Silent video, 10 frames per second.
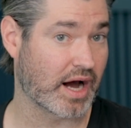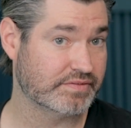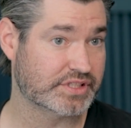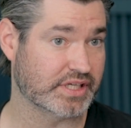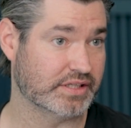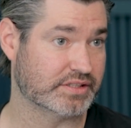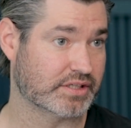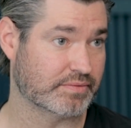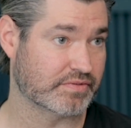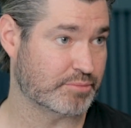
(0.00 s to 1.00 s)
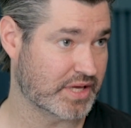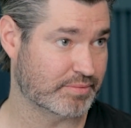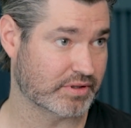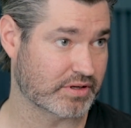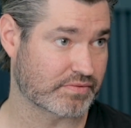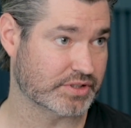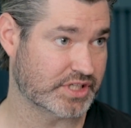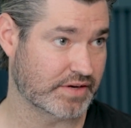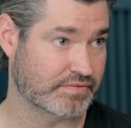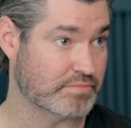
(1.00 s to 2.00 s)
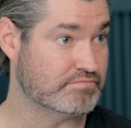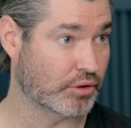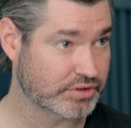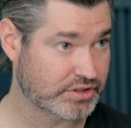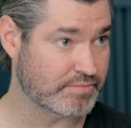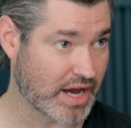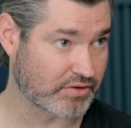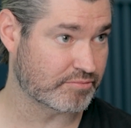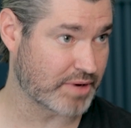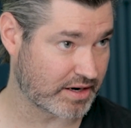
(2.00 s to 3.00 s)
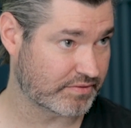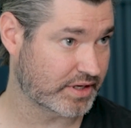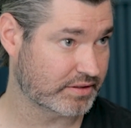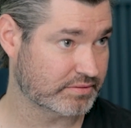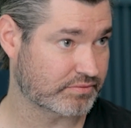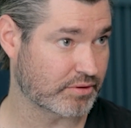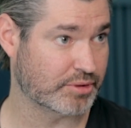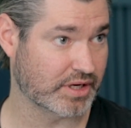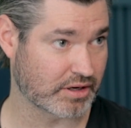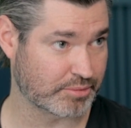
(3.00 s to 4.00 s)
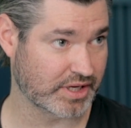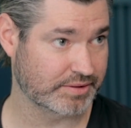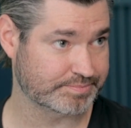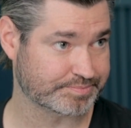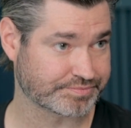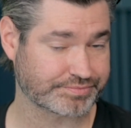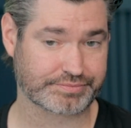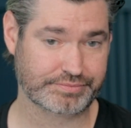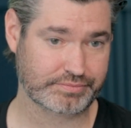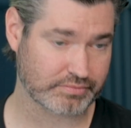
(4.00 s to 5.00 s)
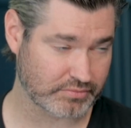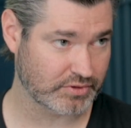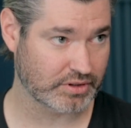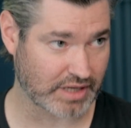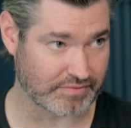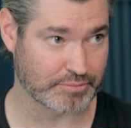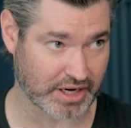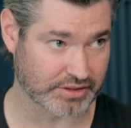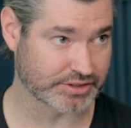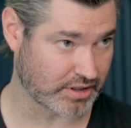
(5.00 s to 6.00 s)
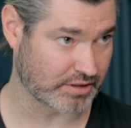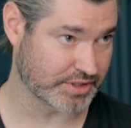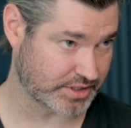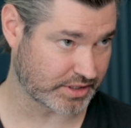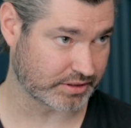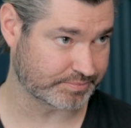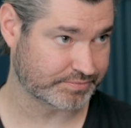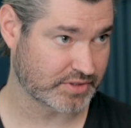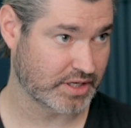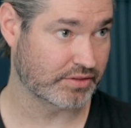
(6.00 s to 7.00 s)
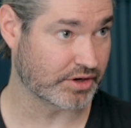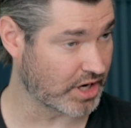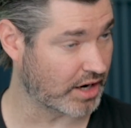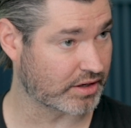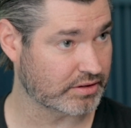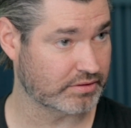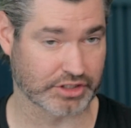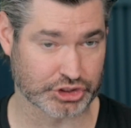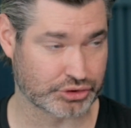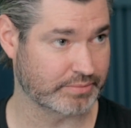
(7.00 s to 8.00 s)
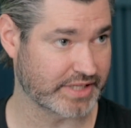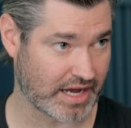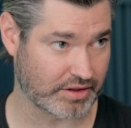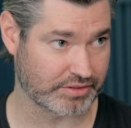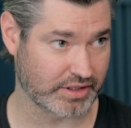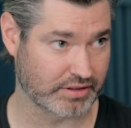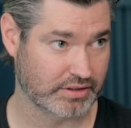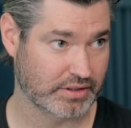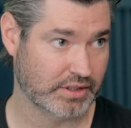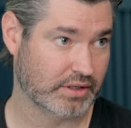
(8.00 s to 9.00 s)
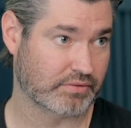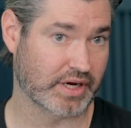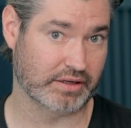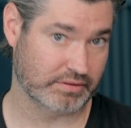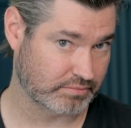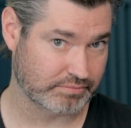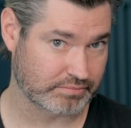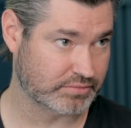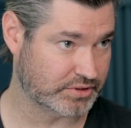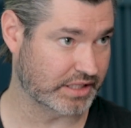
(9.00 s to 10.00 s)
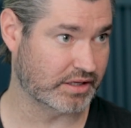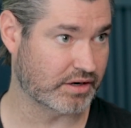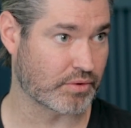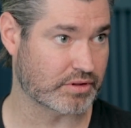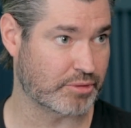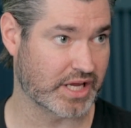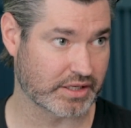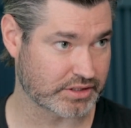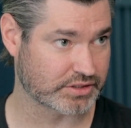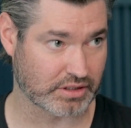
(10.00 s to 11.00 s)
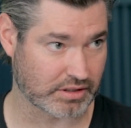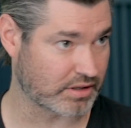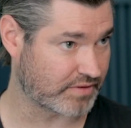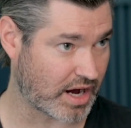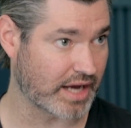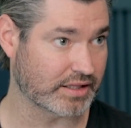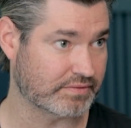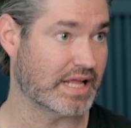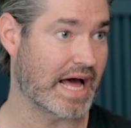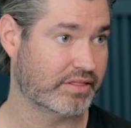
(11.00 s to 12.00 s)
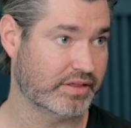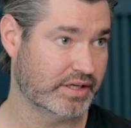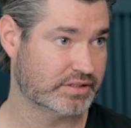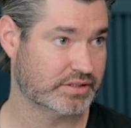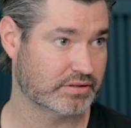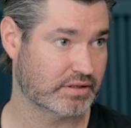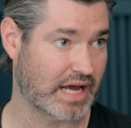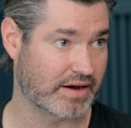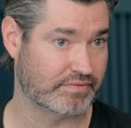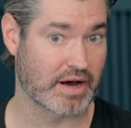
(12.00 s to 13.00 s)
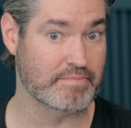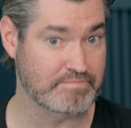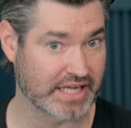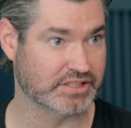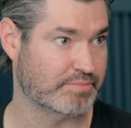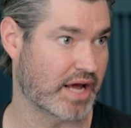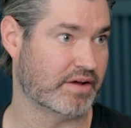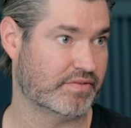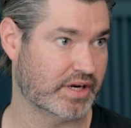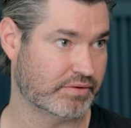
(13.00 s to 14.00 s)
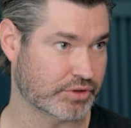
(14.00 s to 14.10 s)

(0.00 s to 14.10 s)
I've seen some of the people that have received the most amount of benefit from PRP have a better starting material. Right. They're younger, they're extremely healthy, right? Dealing in orthopedics, I saw a lot of high-level athletes have immense benefit in